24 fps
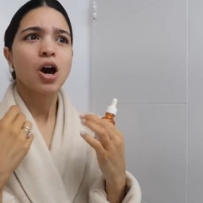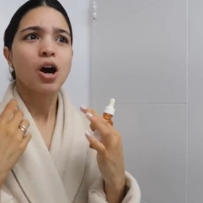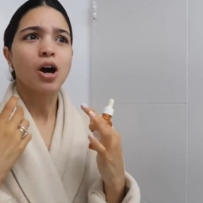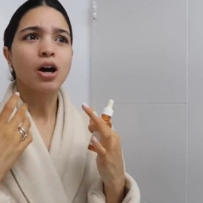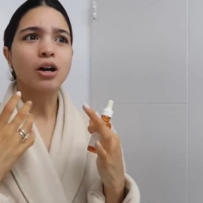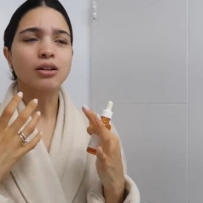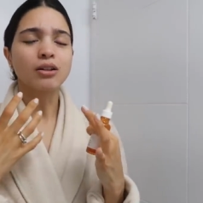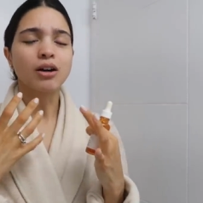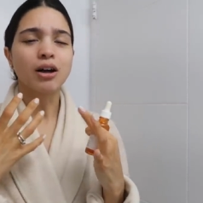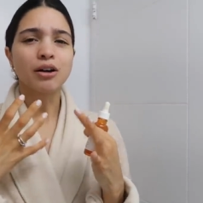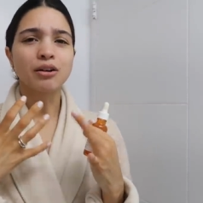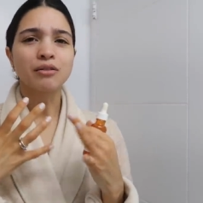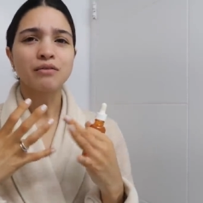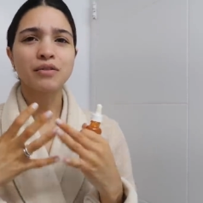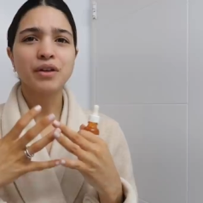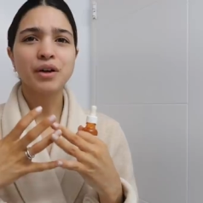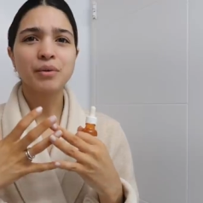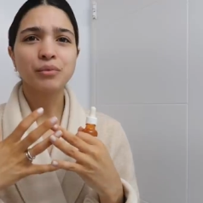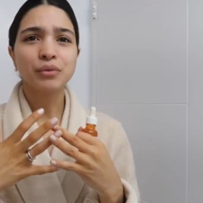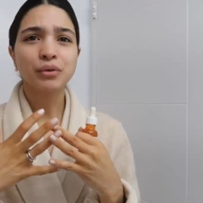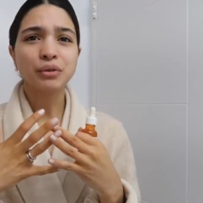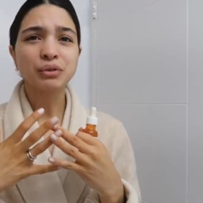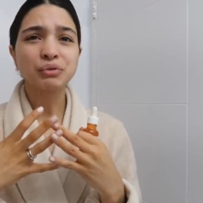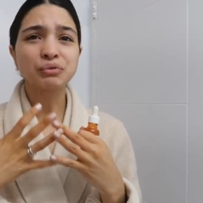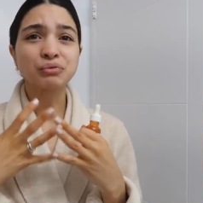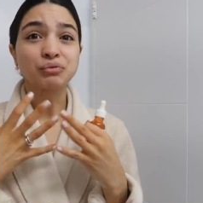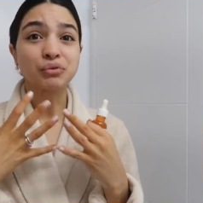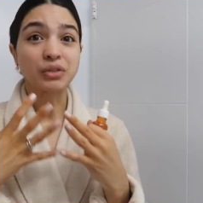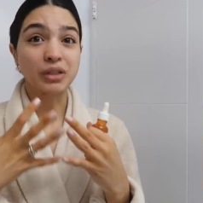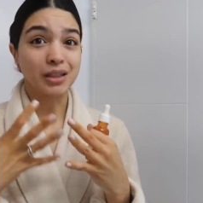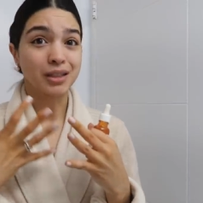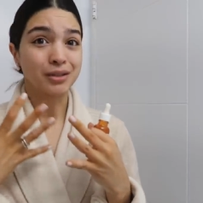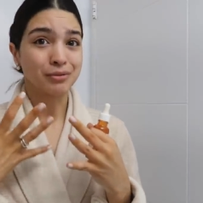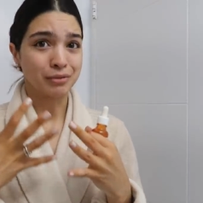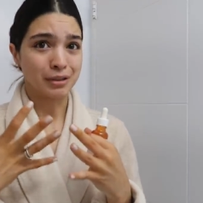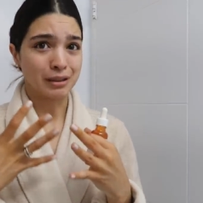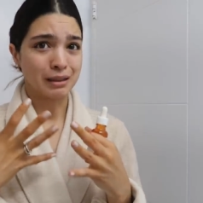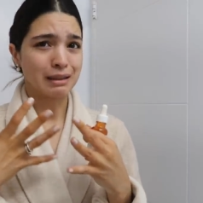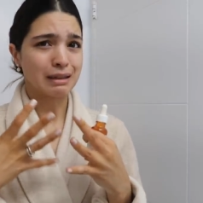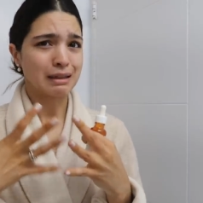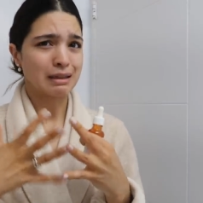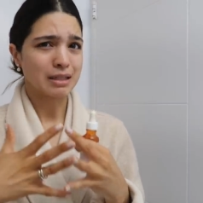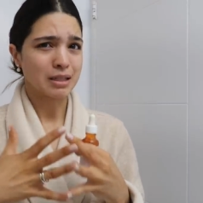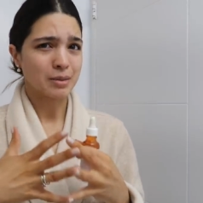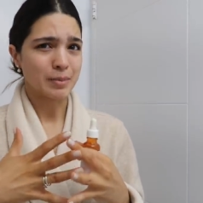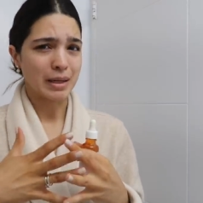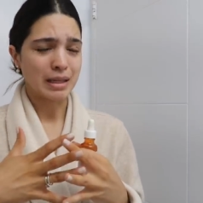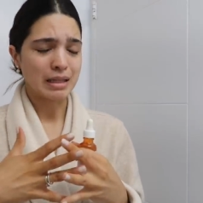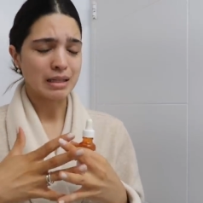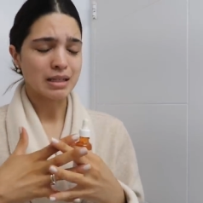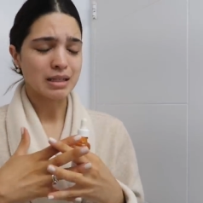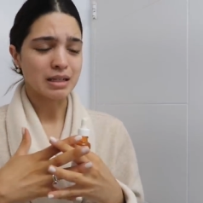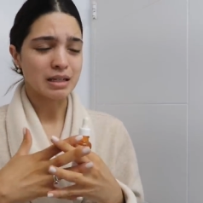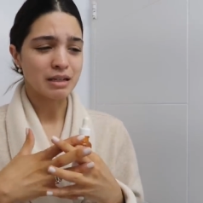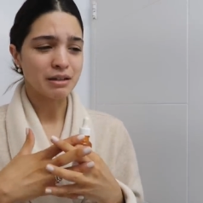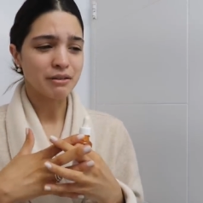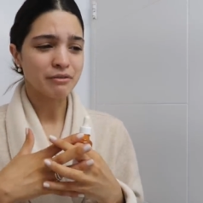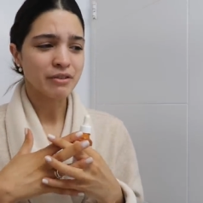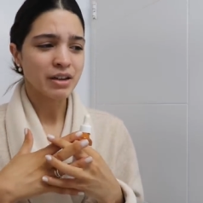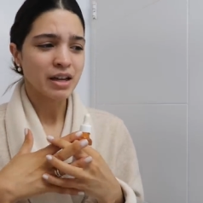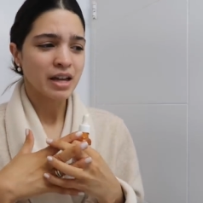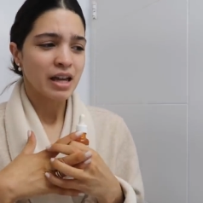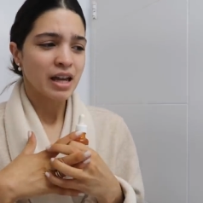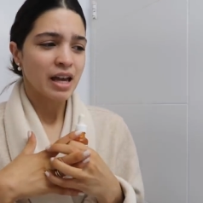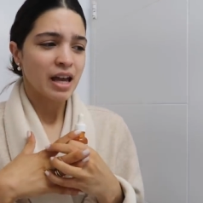A lot of them were really, really expensive.